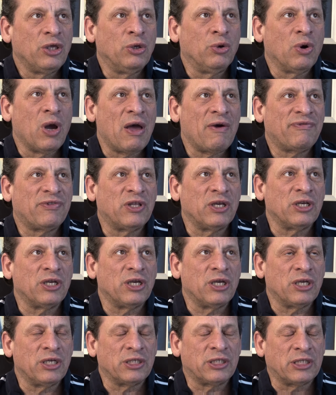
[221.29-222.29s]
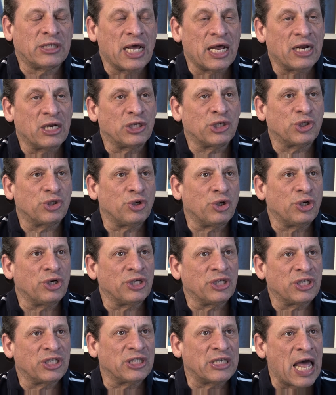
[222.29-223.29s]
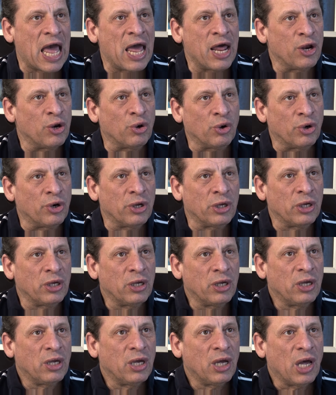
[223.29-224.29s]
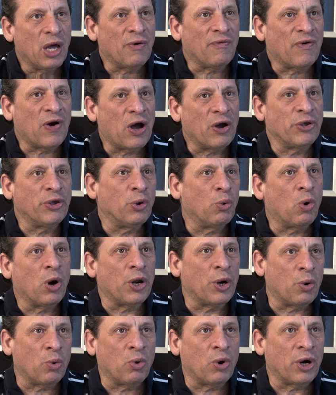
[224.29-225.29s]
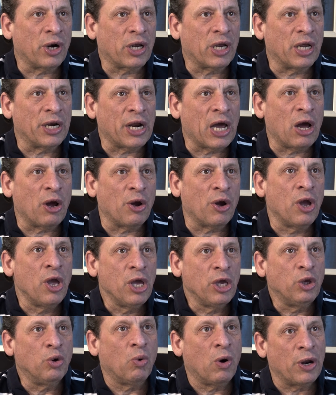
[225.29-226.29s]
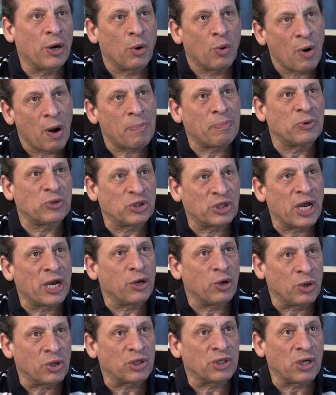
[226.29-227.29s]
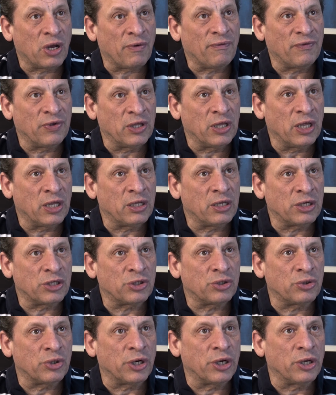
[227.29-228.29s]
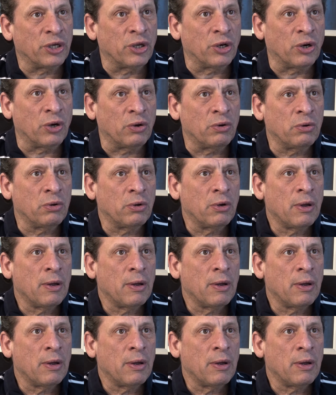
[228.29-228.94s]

you have to set a certain standard of how you want to work and how you want to represent yourself in the industry, you know?